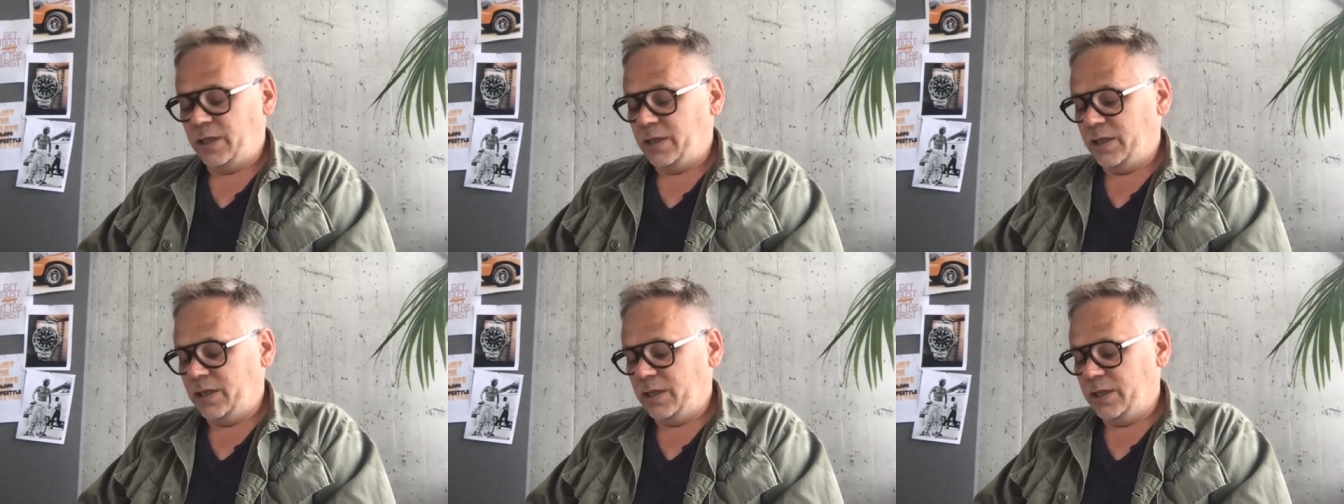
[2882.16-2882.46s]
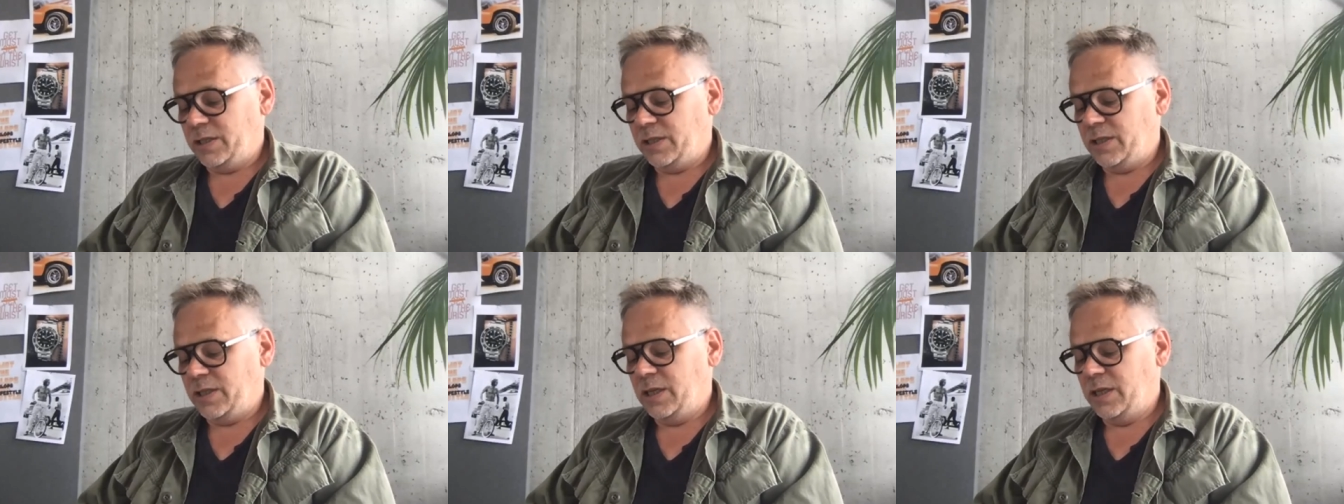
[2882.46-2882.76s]
in
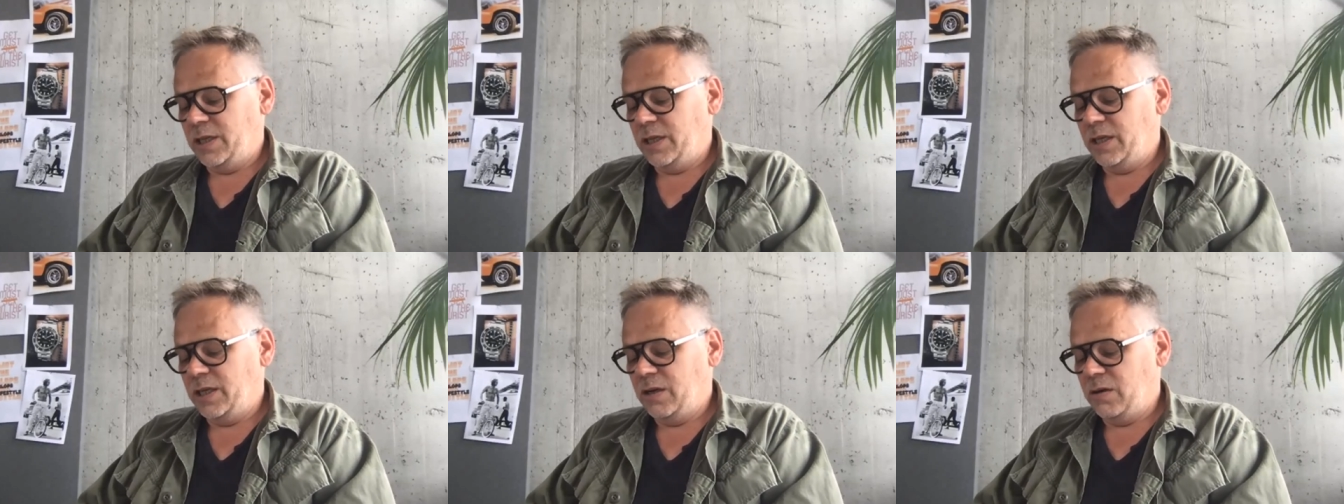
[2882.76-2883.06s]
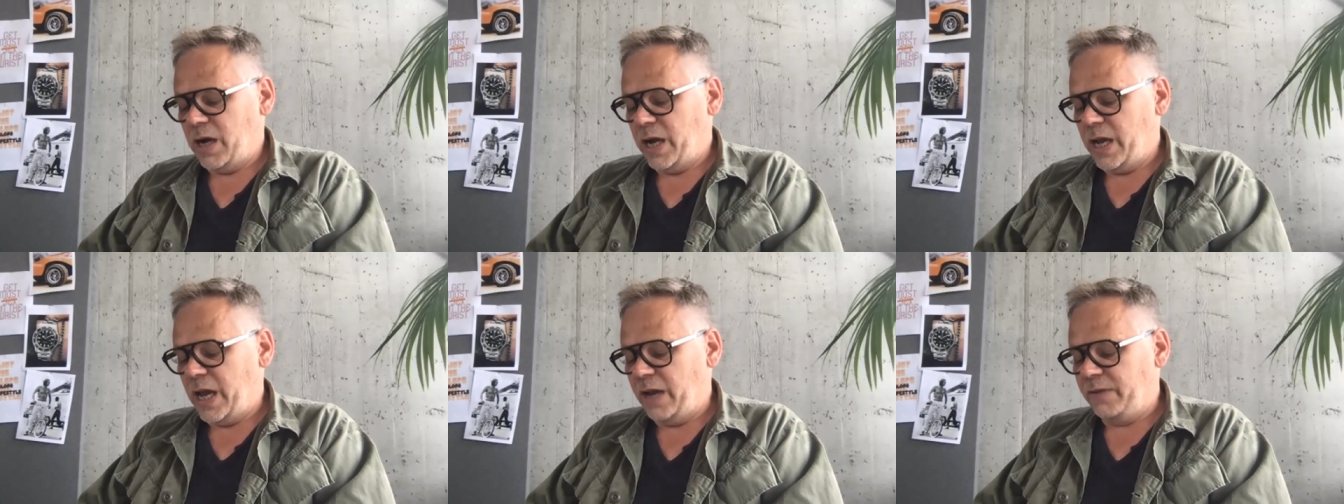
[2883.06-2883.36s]
this, you know,
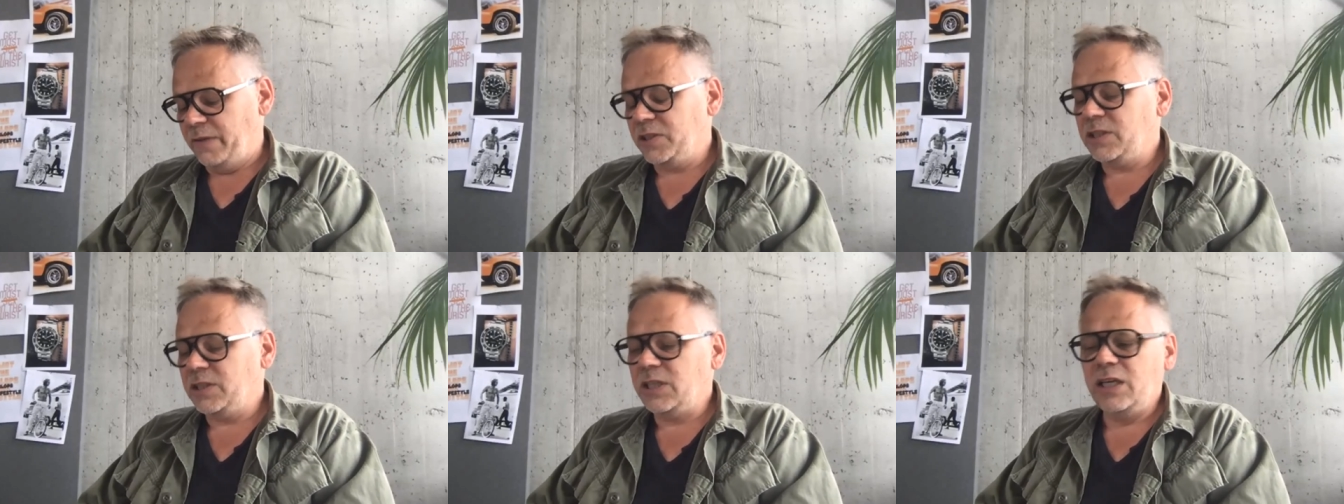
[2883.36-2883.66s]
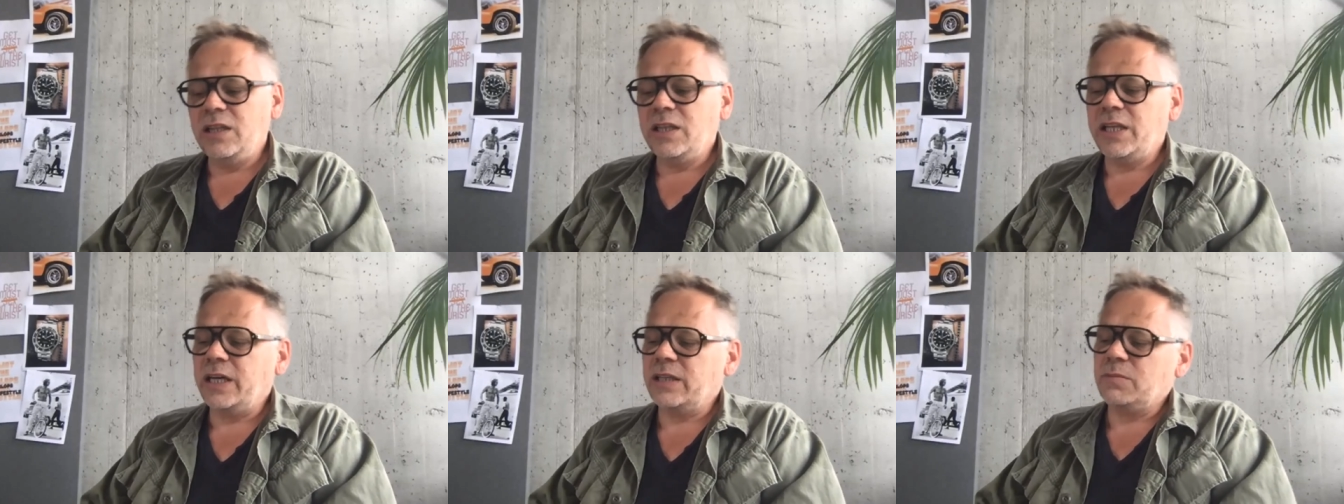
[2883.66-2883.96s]
I have
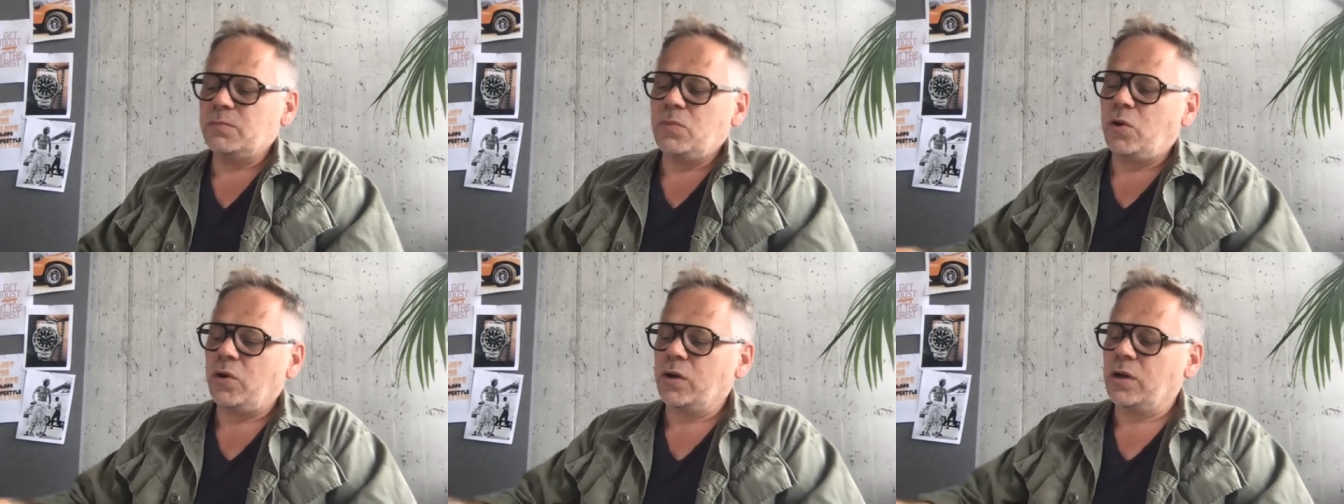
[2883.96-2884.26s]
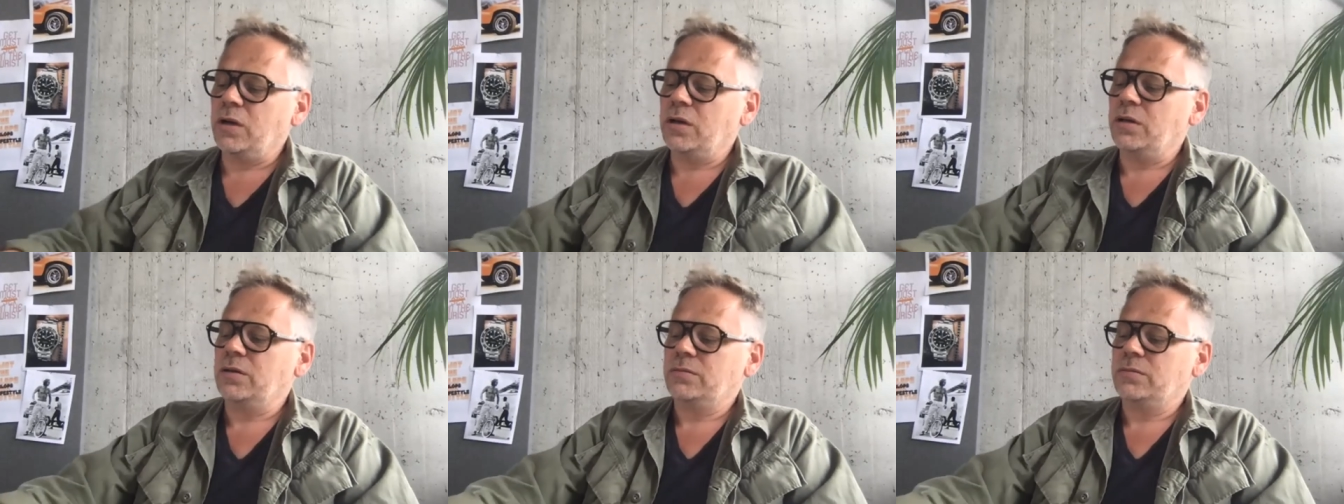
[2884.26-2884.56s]
seen that
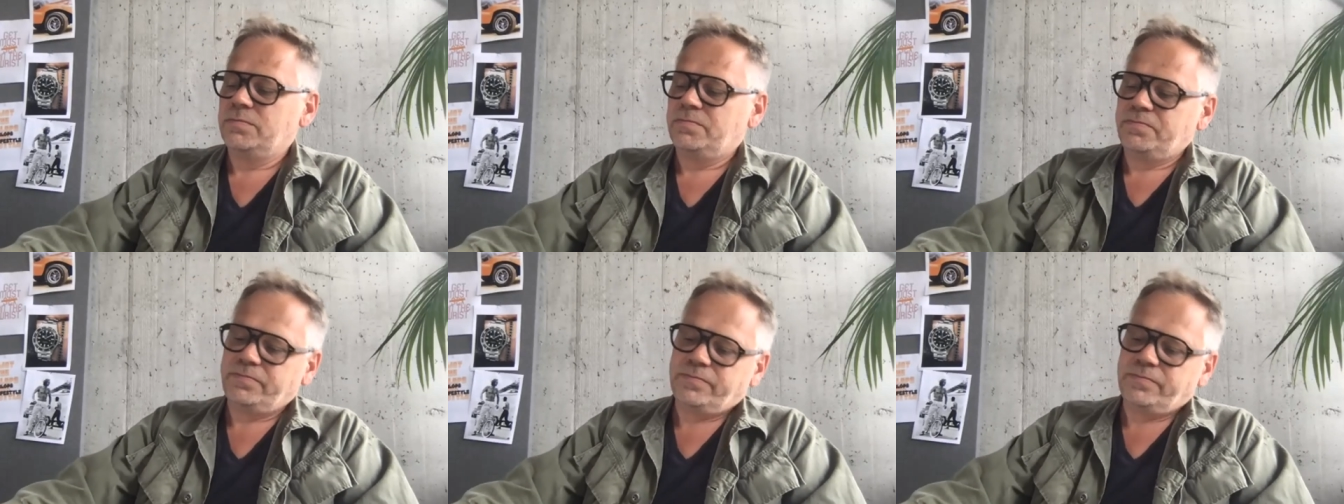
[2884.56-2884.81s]
model